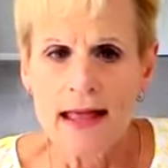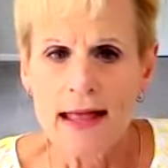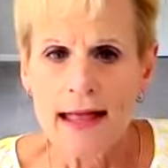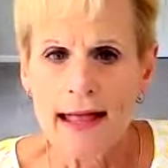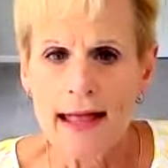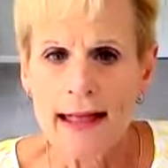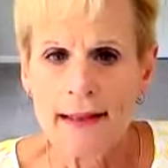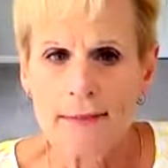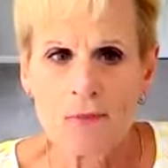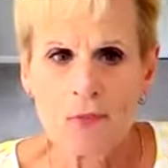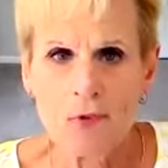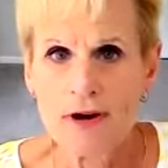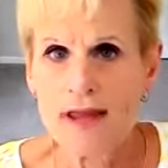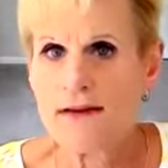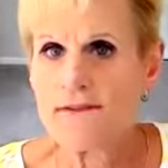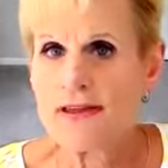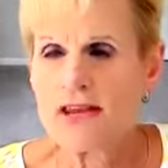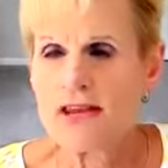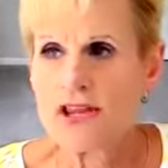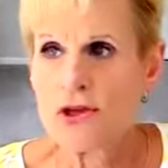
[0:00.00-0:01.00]
We're
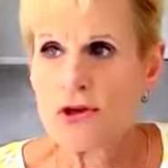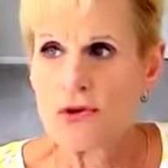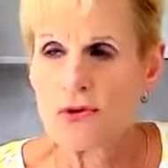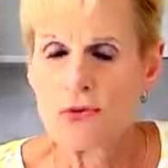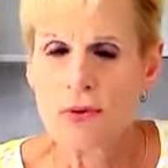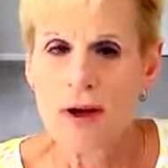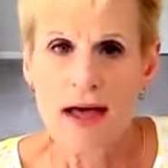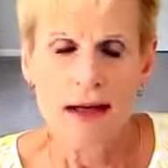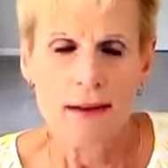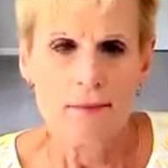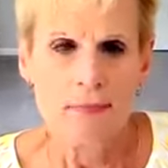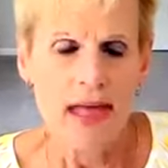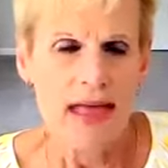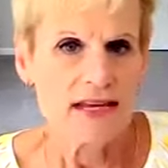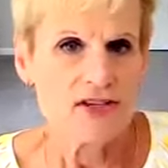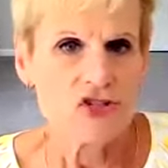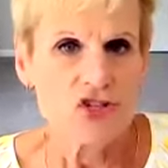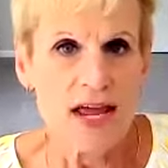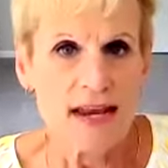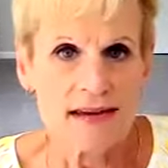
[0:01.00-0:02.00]
giving you
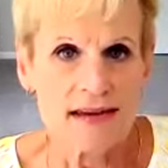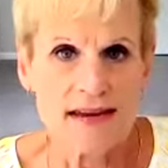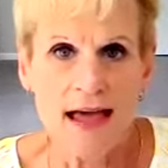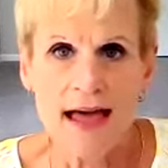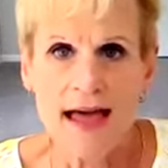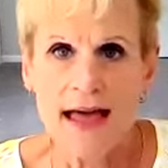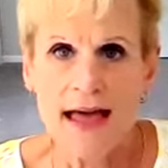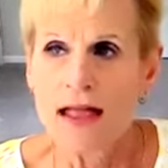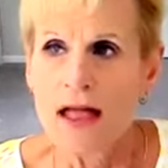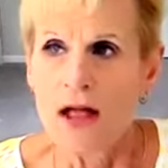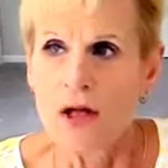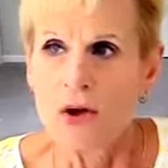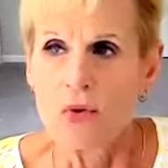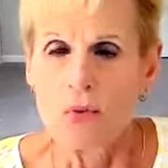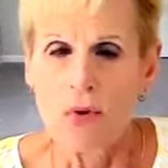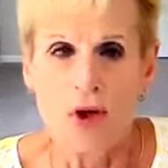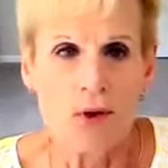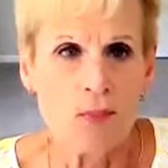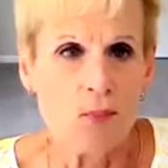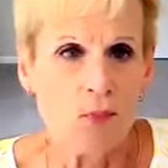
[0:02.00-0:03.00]
agenda,
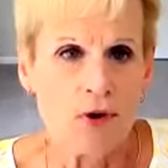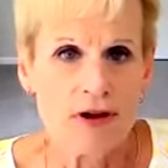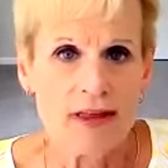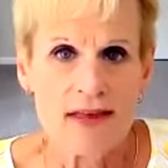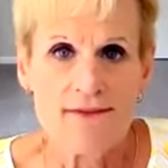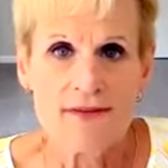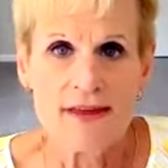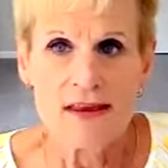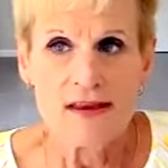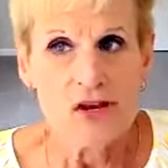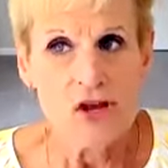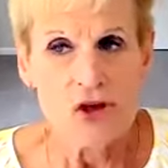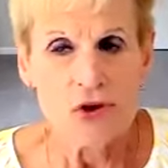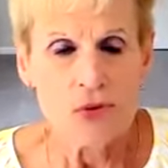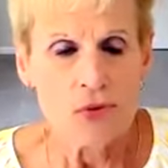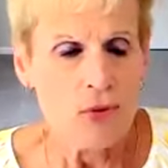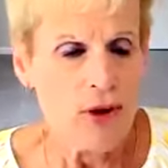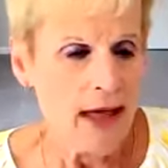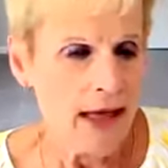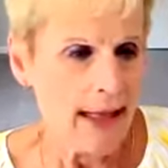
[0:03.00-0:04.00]
and we're giving
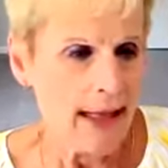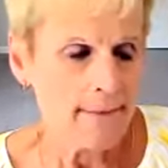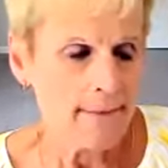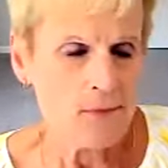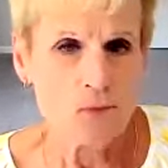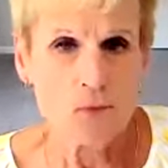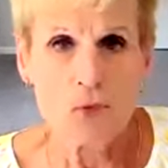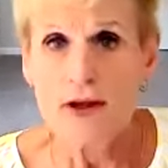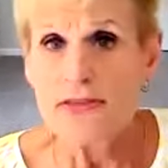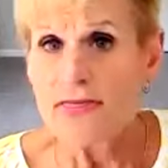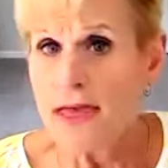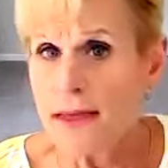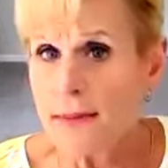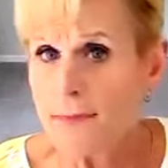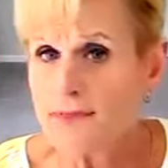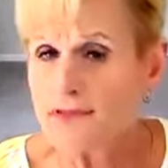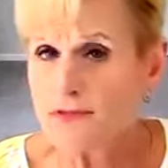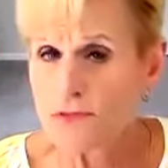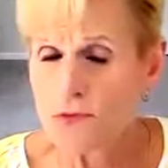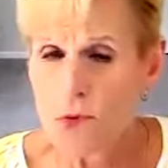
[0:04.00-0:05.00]
you
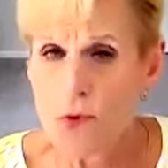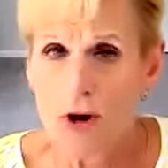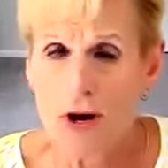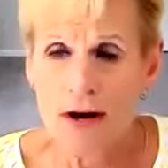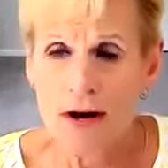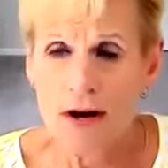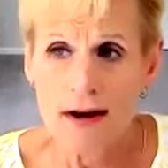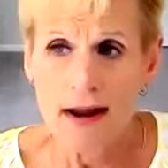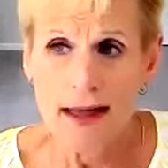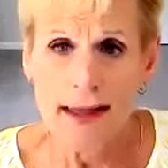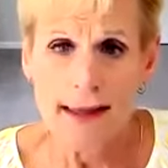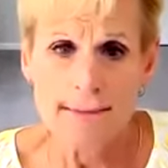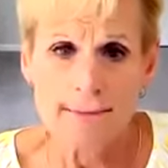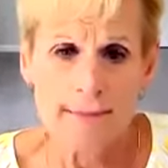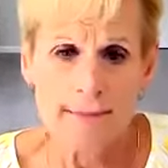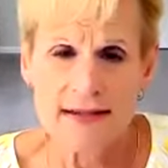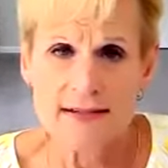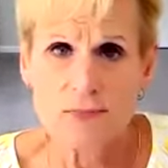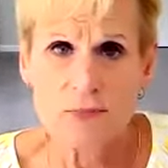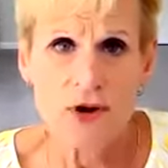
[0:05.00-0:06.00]
rhythms for
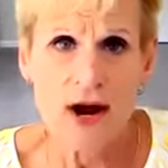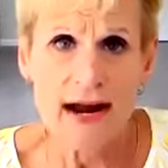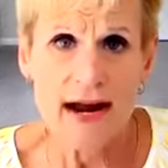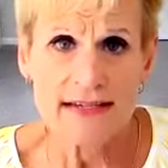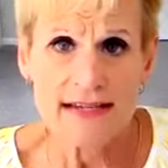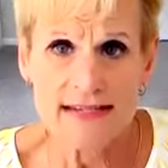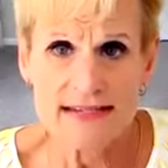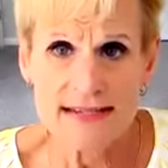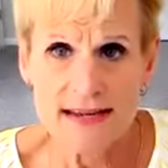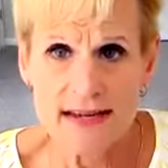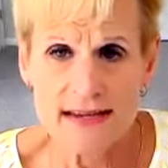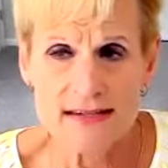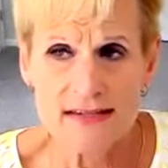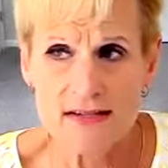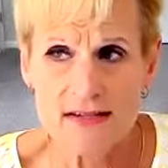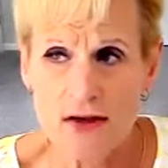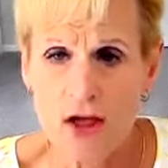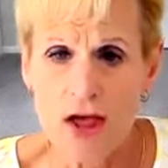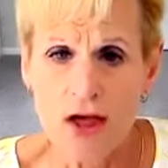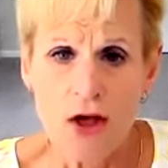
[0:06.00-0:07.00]
best
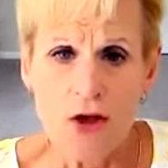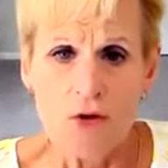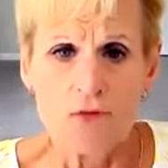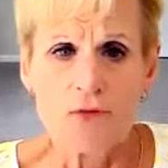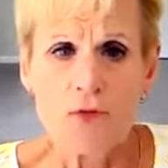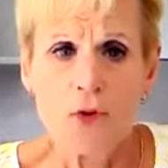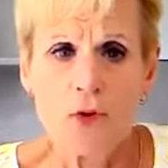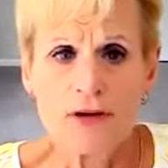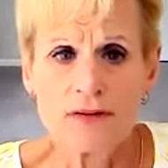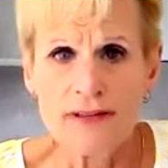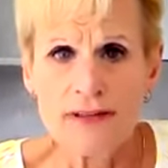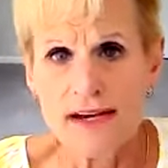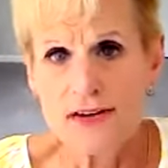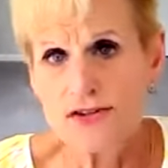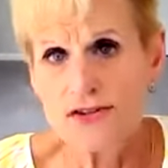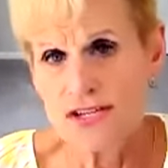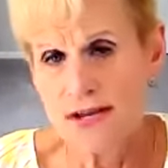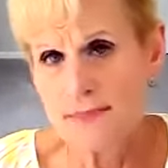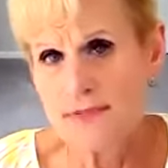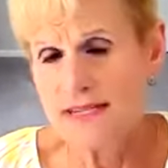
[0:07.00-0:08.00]
practices for
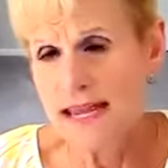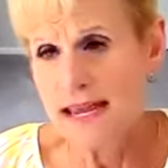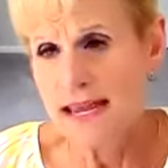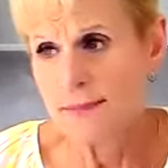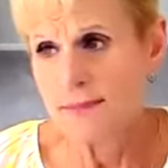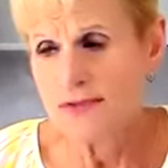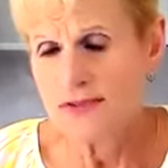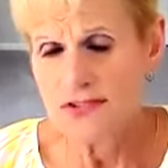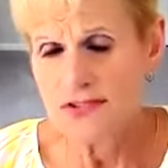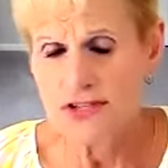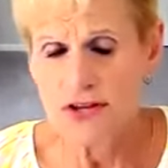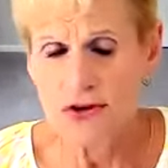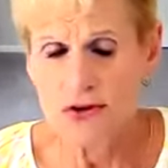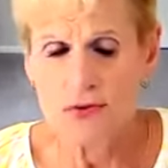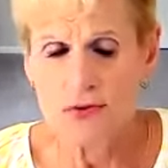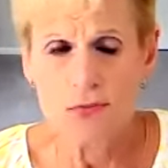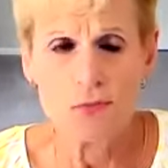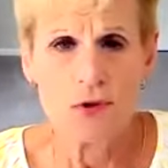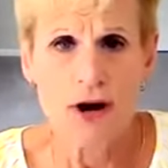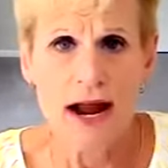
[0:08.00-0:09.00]
leadership teams
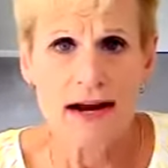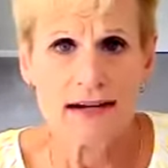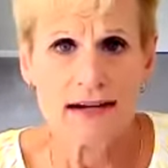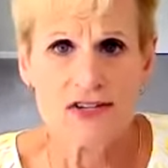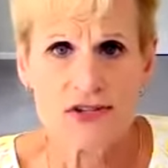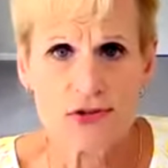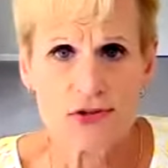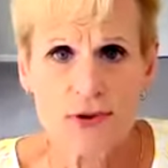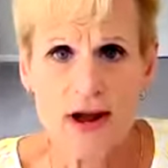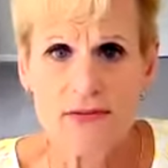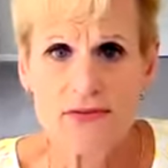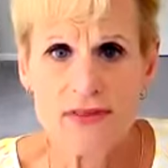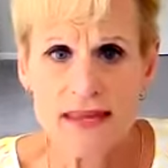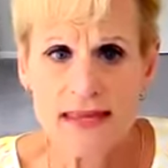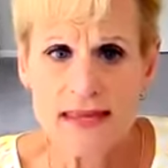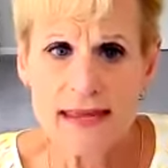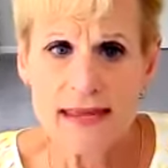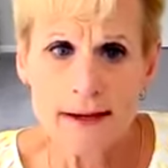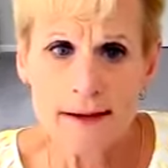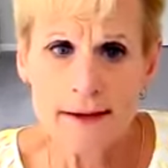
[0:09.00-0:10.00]
to practice throughout the
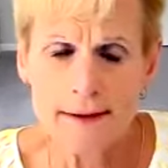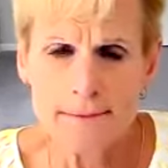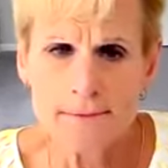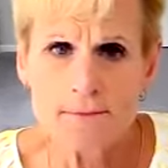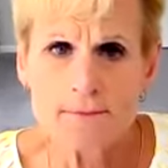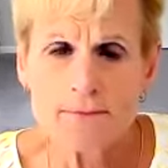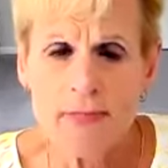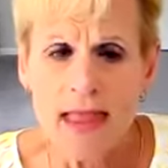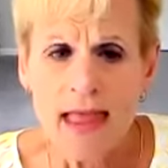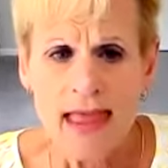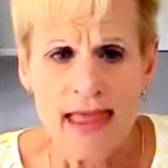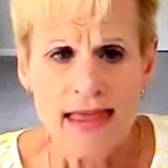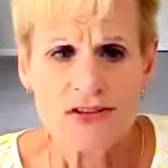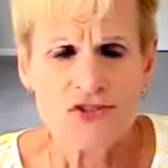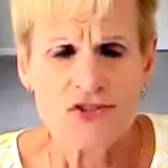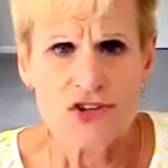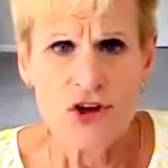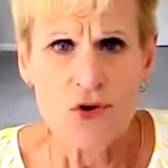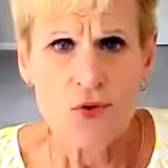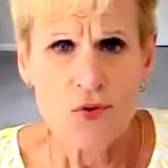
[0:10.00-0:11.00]
year, and
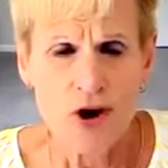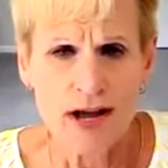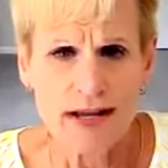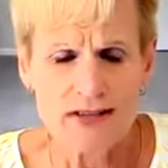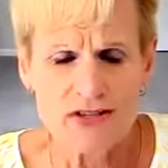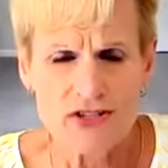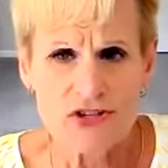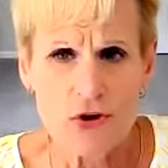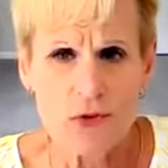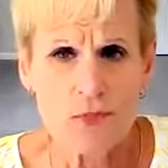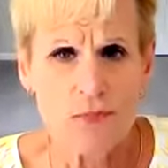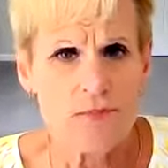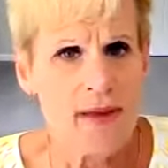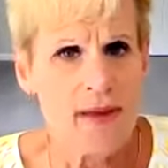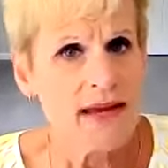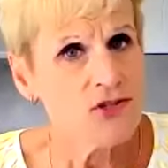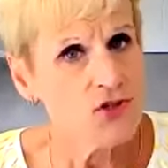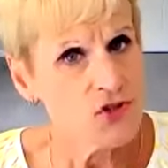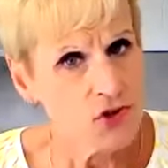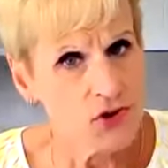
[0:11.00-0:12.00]
so on. So
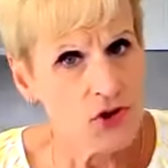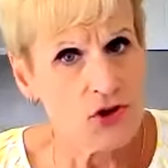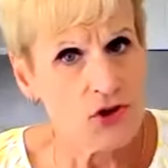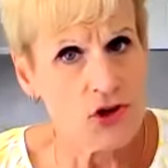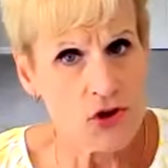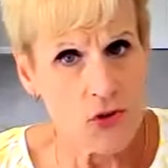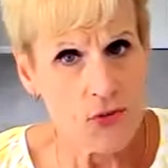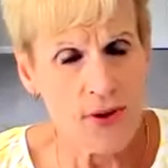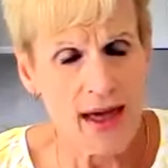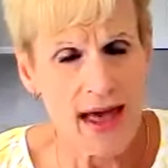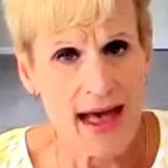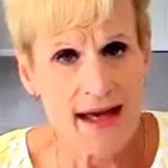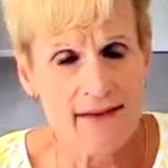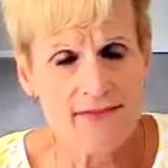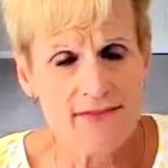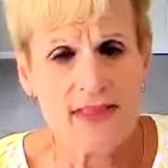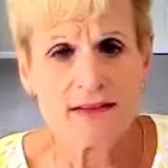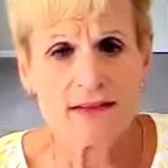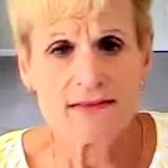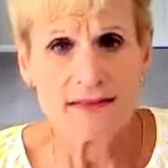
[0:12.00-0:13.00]
make sure you
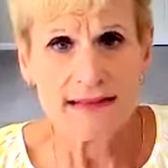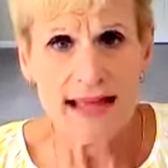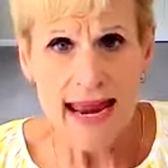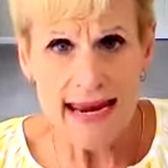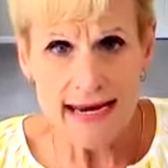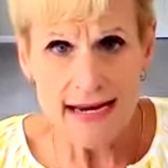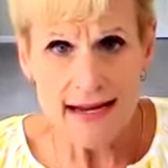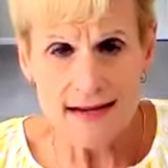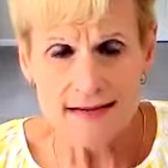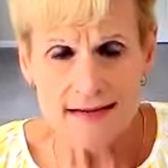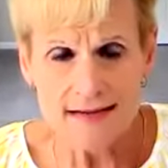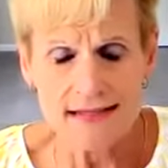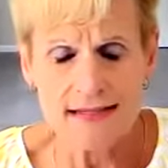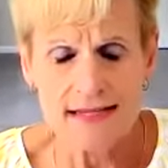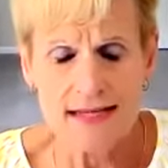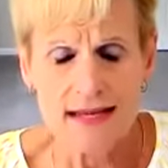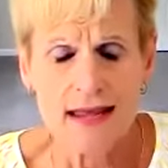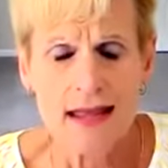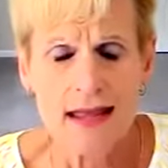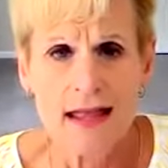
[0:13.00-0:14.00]
have the
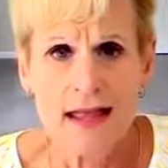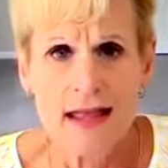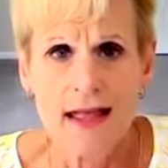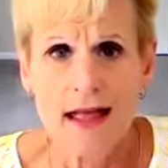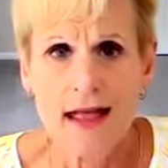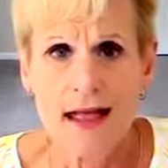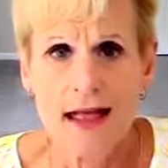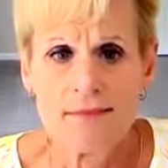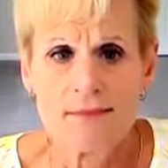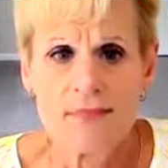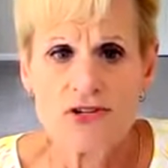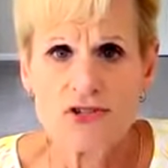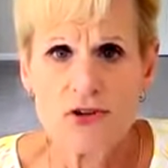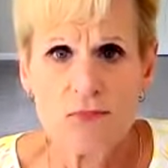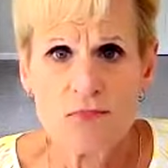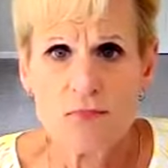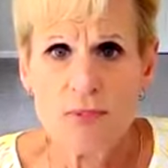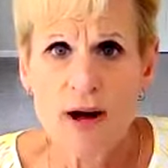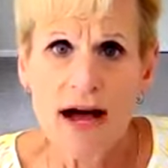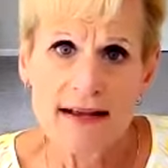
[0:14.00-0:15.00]
latest
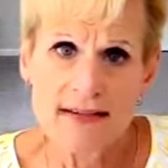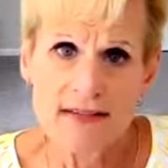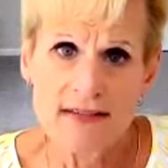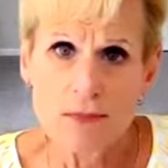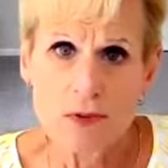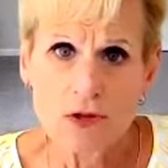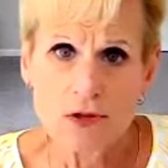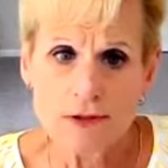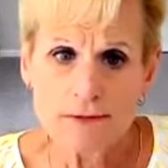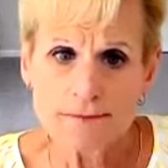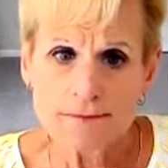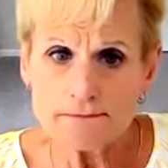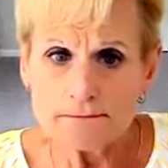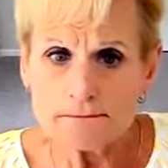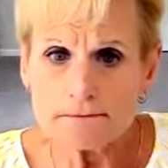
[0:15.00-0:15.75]
Mission Possible